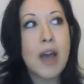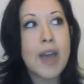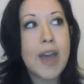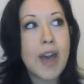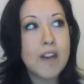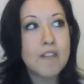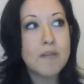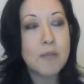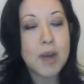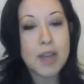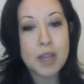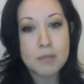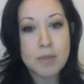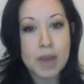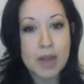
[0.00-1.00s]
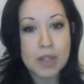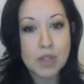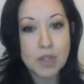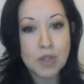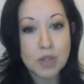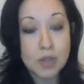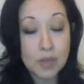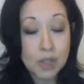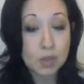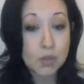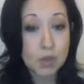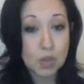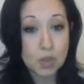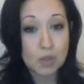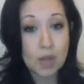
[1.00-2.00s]
I have my ambassadors.
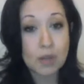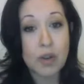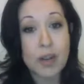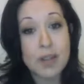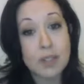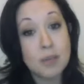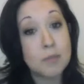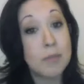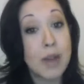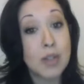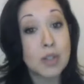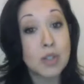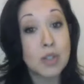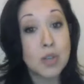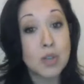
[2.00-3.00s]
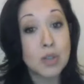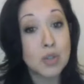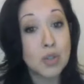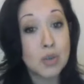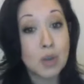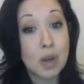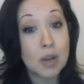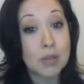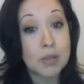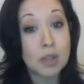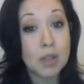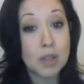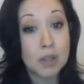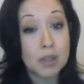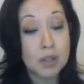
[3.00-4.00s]
Face of a Survivor has ambassadors throughout
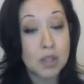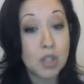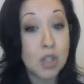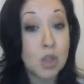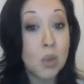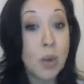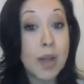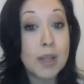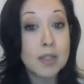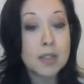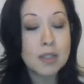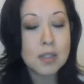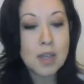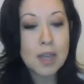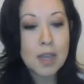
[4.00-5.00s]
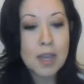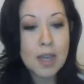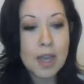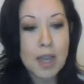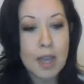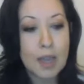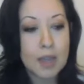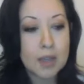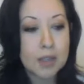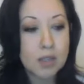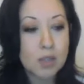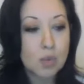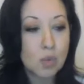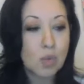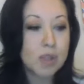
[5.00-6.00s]
the US.
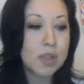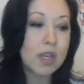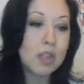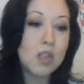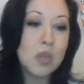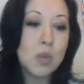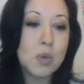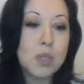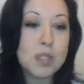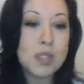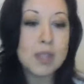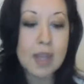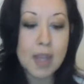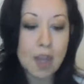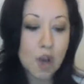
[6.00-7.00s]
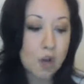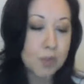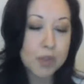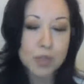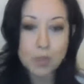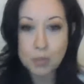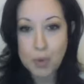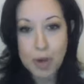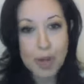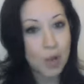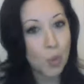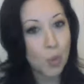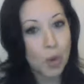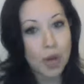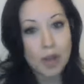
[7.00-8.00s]
And what they do is they help with
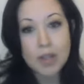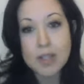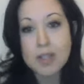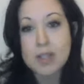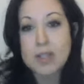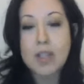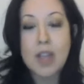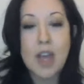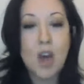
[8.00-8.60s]
spreading awareness.